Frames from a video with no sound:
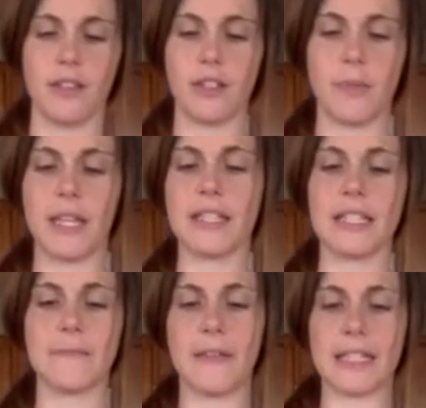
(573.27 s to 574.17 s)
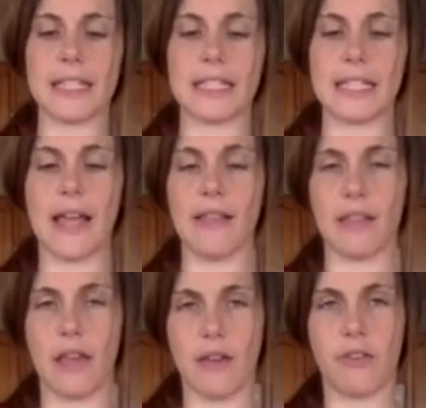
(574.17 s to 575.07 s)
So because his face is
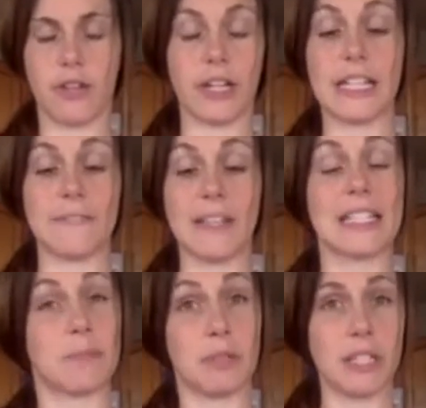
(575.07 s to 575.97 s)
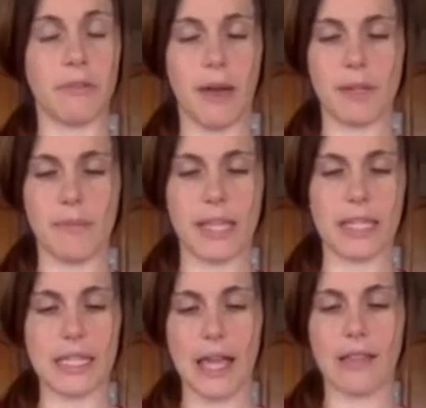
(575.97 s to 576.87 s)
yellow, or his face is blue, I'm gonna make
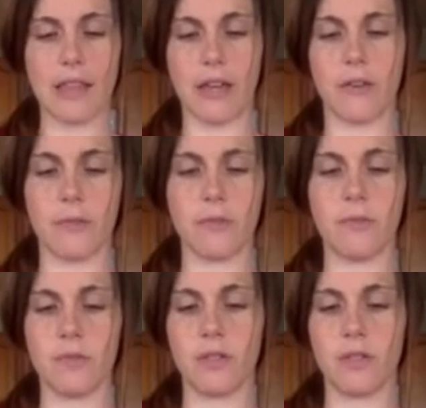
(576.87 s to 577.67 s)
yellow